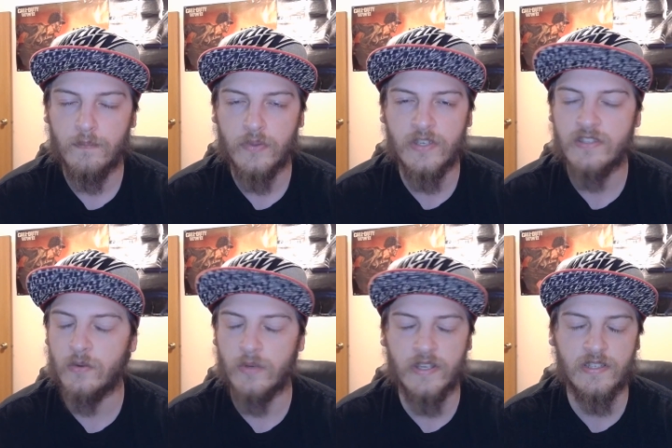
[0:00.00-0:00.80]
Please
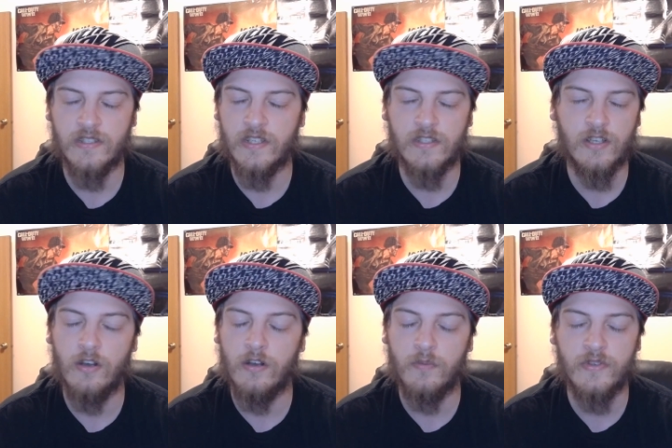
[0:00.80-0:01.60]
don't hesitate to
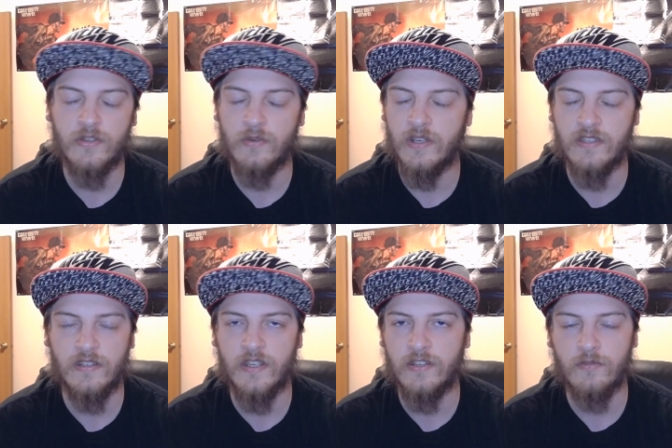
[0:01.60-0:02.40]
call. Please don't
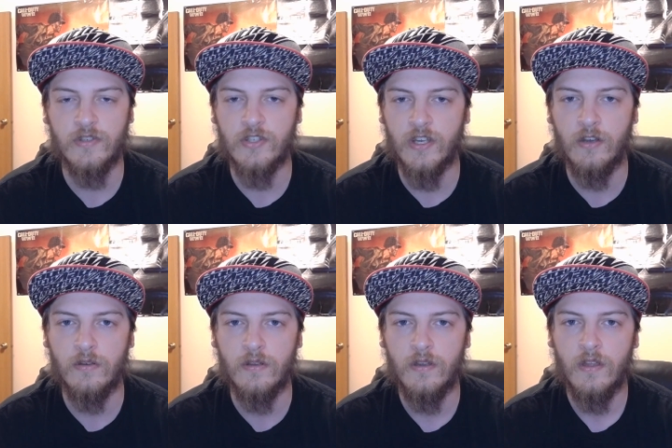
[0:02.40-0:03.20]
hesitate to reach out.